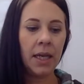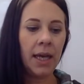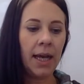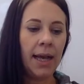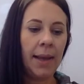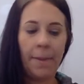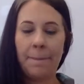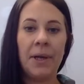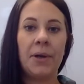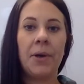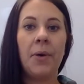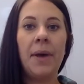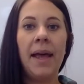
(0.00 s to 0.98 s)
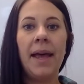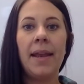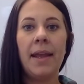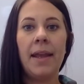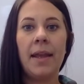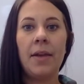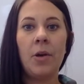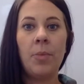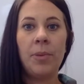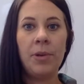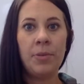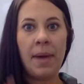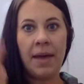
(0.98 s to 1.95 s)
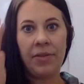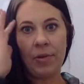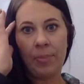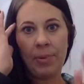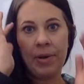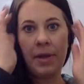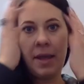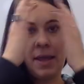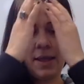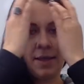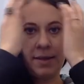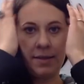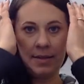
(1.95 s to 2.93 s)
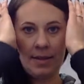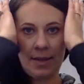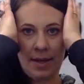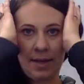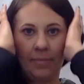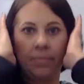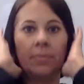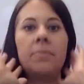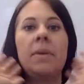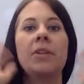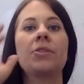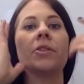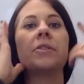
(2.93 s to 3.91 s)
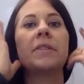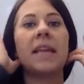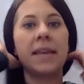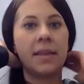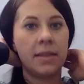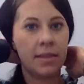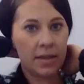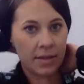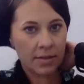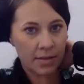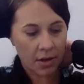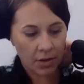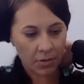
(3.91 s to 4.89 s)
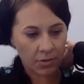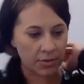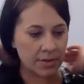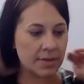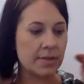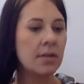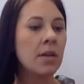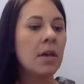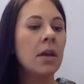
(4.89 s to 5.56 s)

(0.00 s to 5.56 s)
But go ahead and open your math notebook and make sure you're taking these notes.